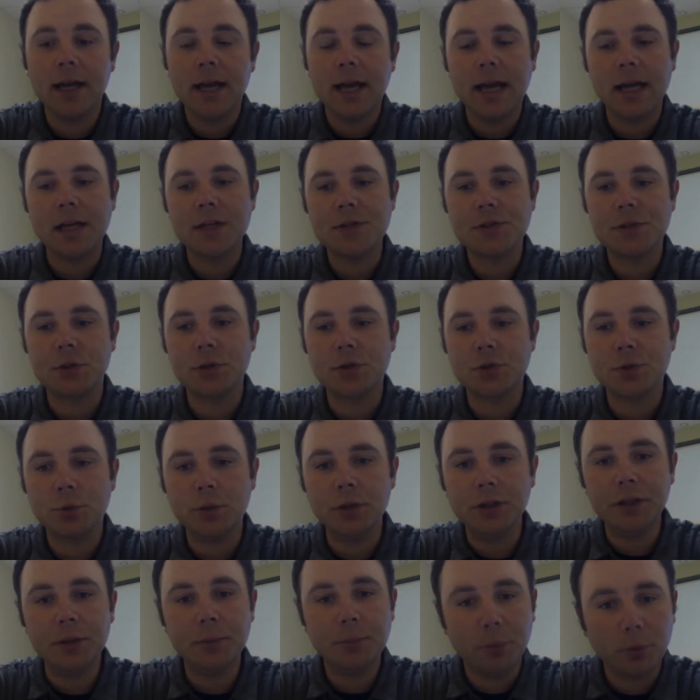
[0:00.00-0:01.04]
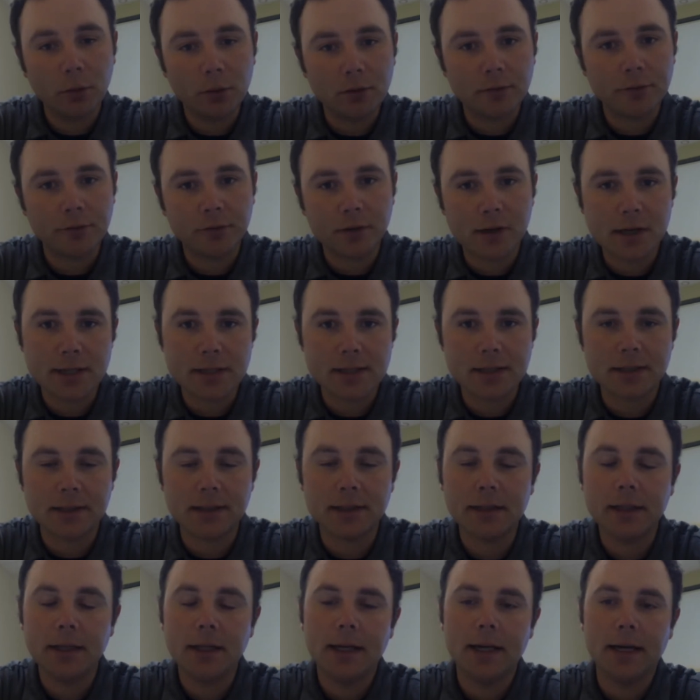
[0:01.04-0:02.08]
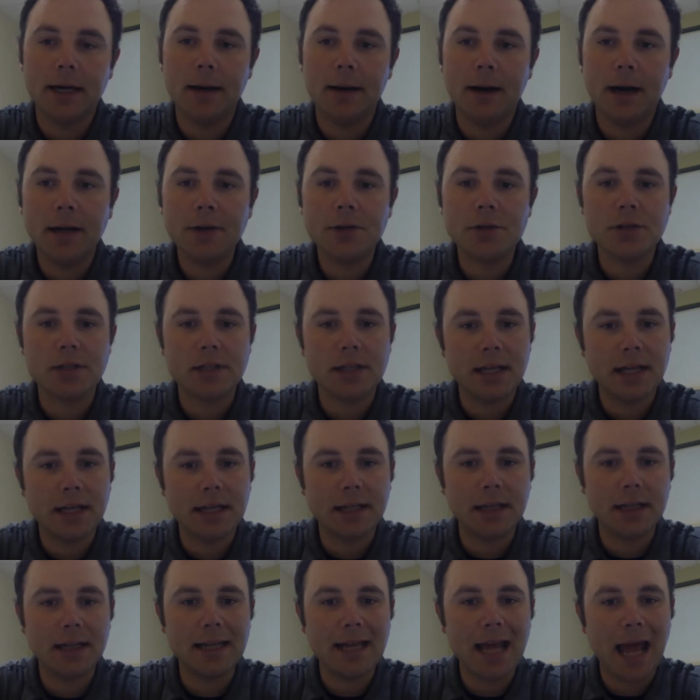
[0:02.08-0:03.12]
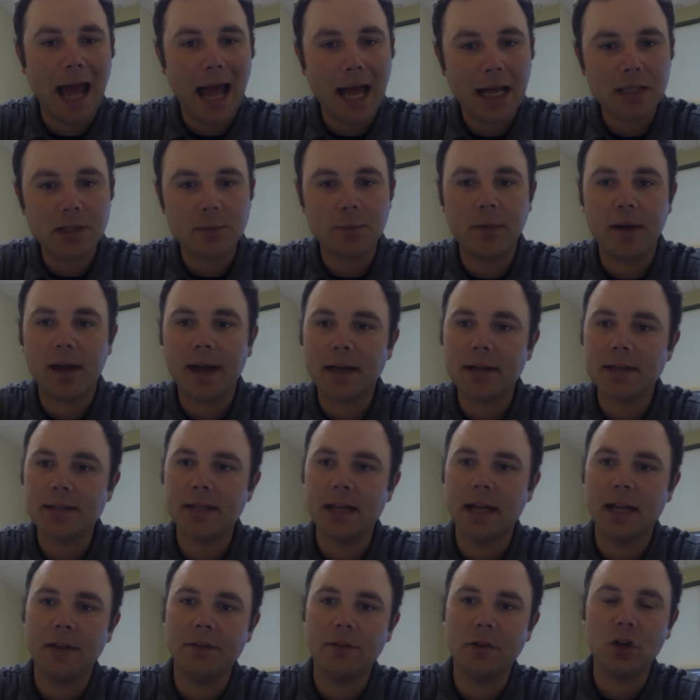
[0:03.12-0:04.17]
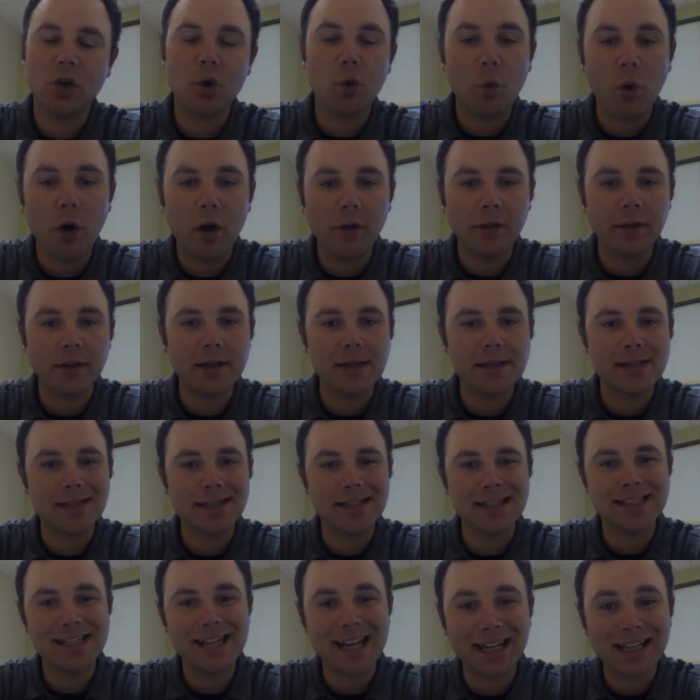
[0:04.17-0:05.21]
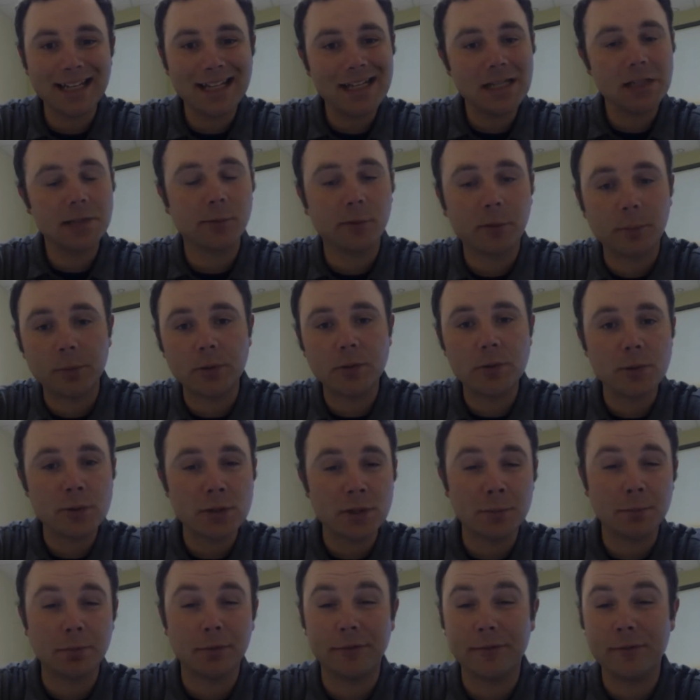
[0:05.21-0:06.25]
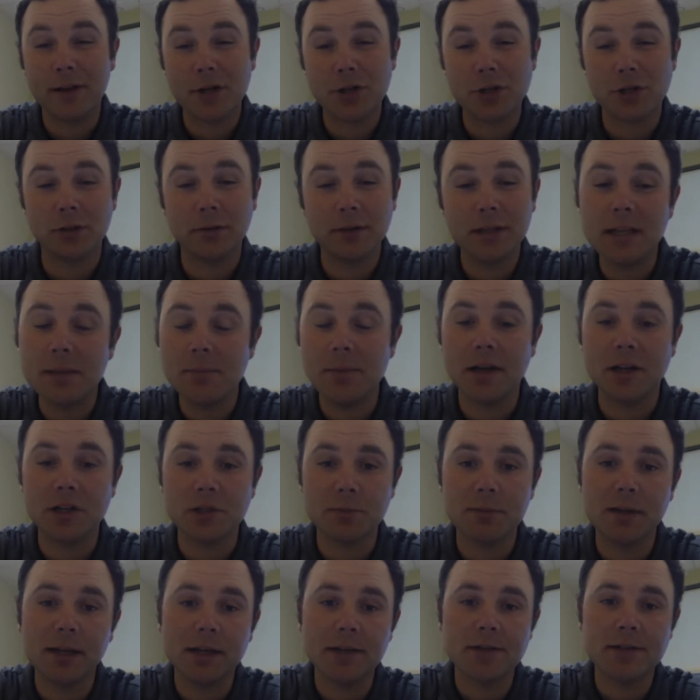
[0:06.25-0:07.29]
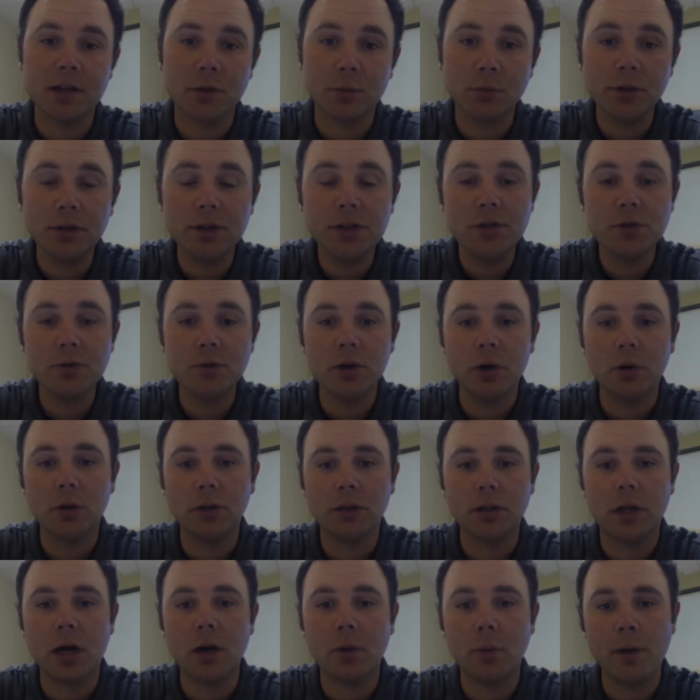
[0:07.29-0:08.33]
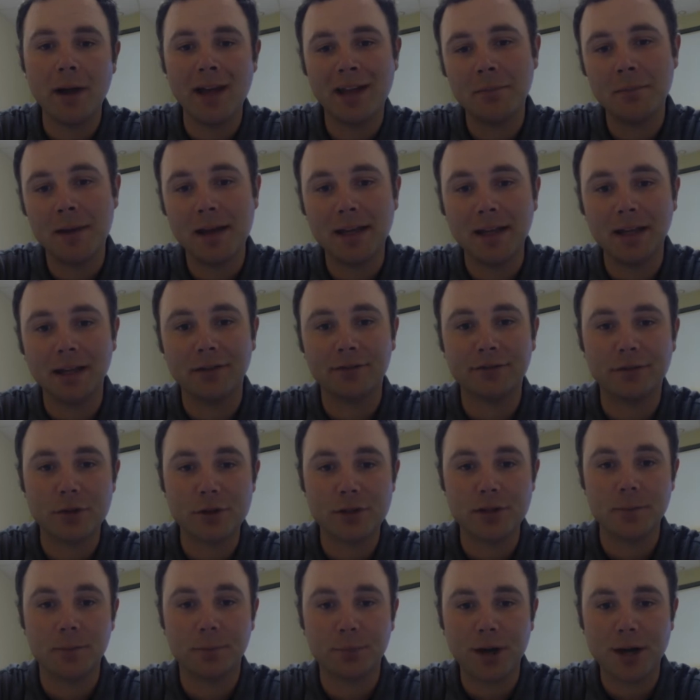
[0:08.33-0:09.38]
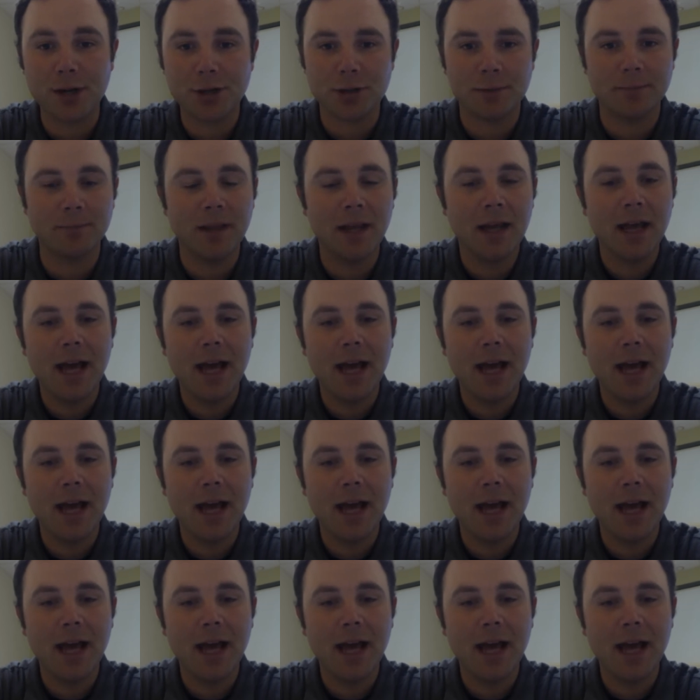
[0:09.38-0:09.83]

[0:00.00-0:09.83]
And so it's really important for us to understand the aspects and the qualities and the techniques for producing professional emails, because they really do go a long way in making a first impression.